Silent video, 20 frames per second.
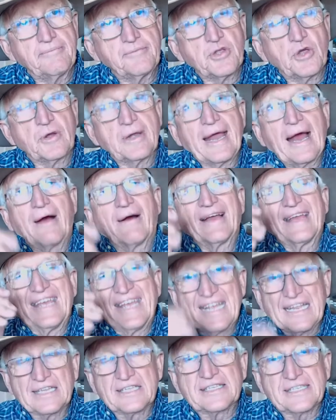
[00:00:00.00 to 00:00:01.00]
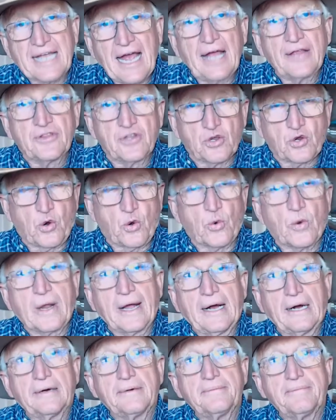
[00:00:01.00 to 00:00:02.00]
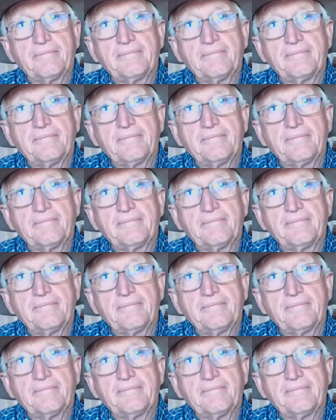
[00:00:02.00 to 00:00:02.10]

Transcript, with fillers: You're now inside the corral.